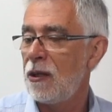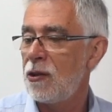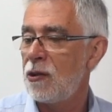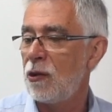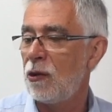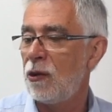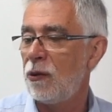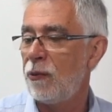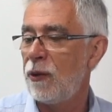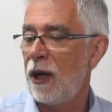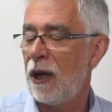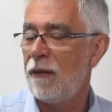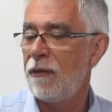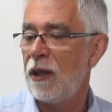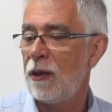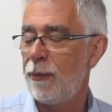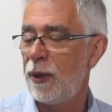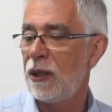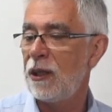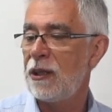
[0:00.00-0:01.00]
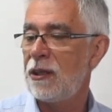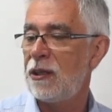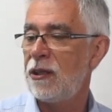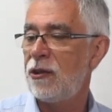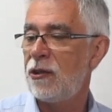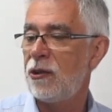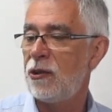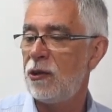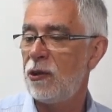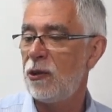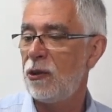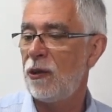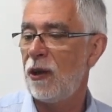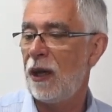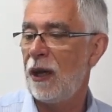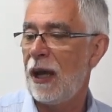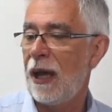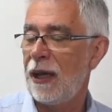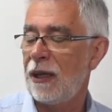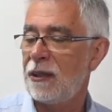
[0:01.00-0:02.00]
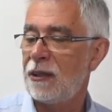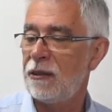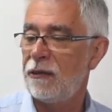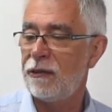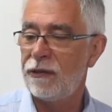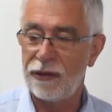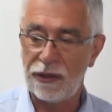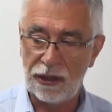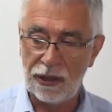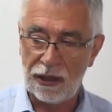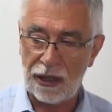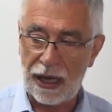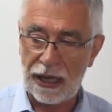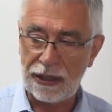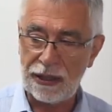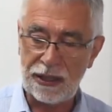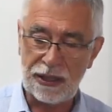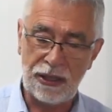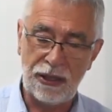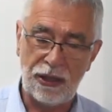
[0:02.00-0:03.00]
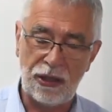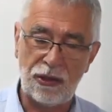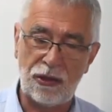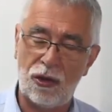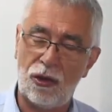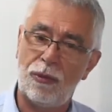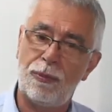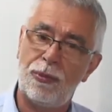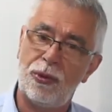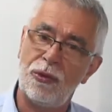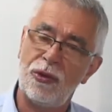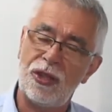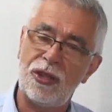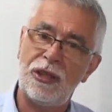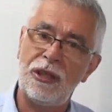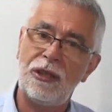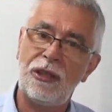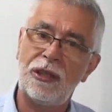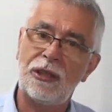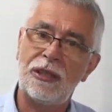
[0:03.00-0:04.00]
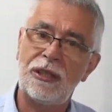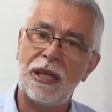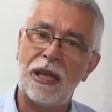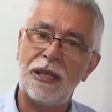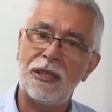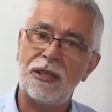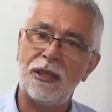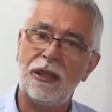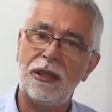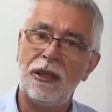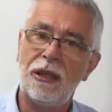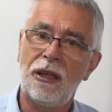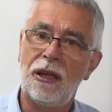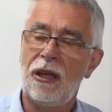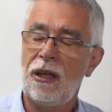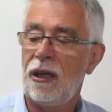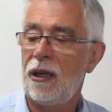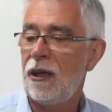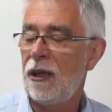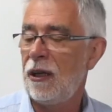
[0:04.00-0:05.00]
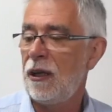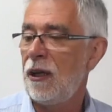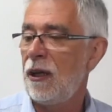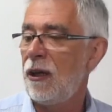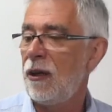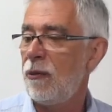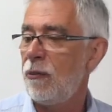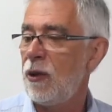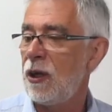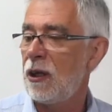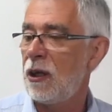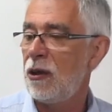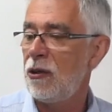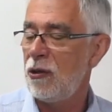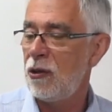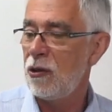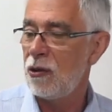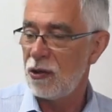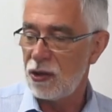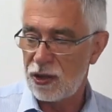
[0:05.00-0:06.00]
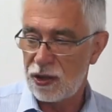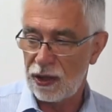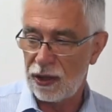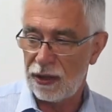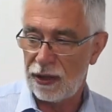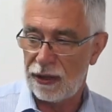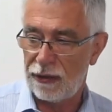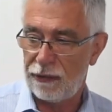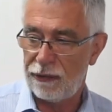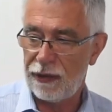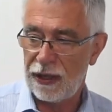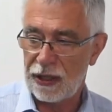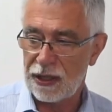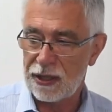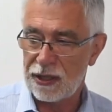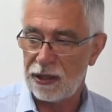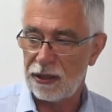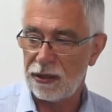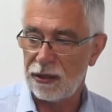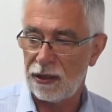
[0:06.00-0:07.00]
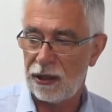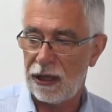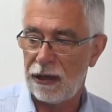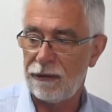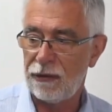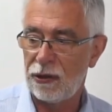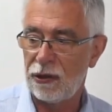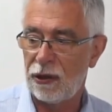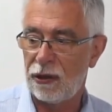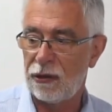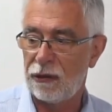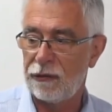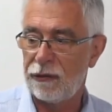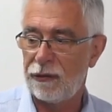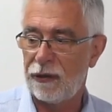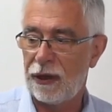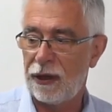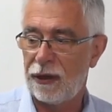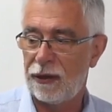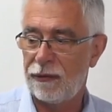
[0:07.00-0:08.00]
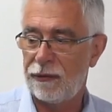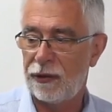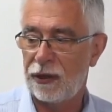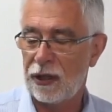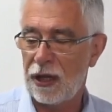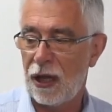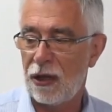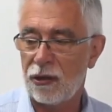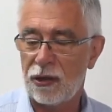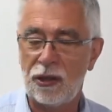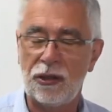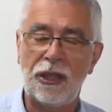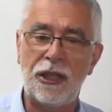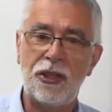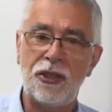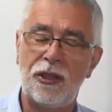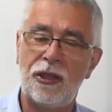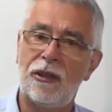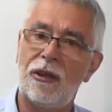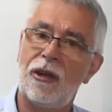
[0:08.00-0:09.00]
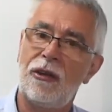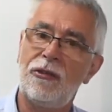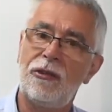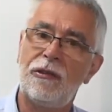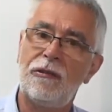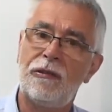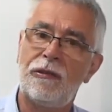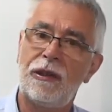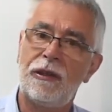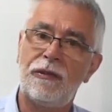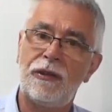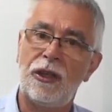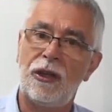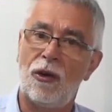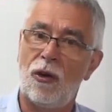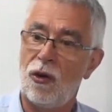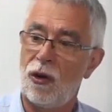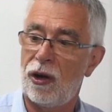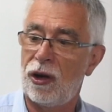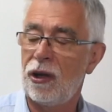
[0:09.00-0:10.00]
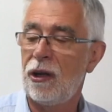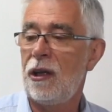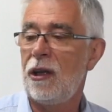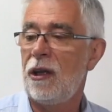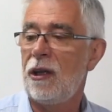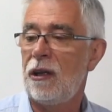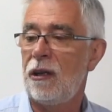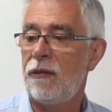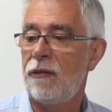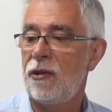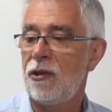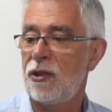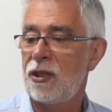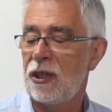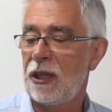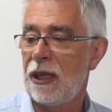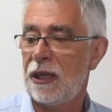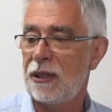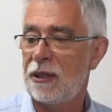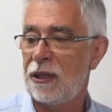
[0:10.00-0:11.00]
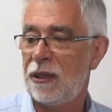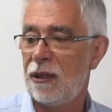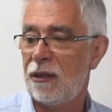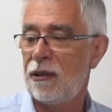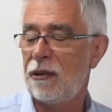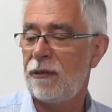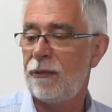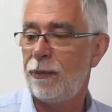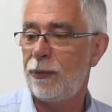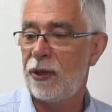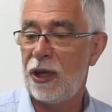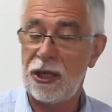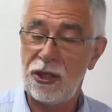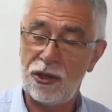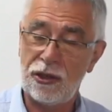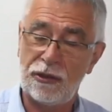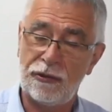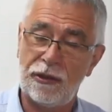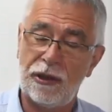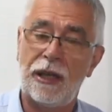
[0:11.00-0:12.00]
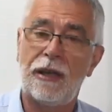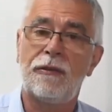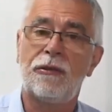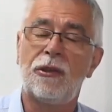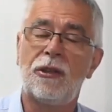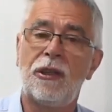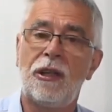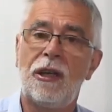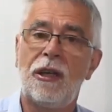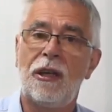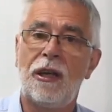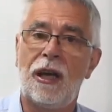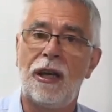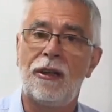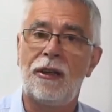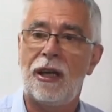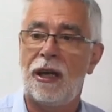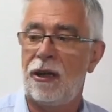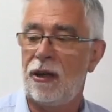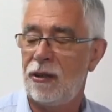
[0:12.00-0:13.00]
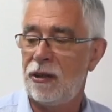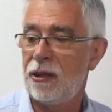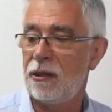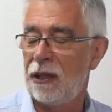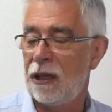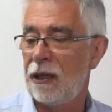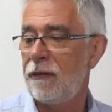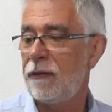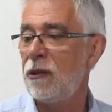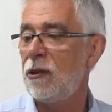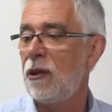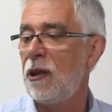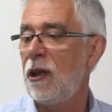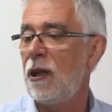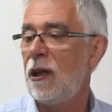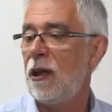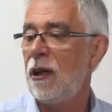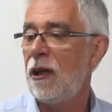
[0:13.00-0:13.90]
So we have the ability to do active anterior or posterior testing. We can use a fixed level of, for calculation at 150, or if you select another pressure level at that other level.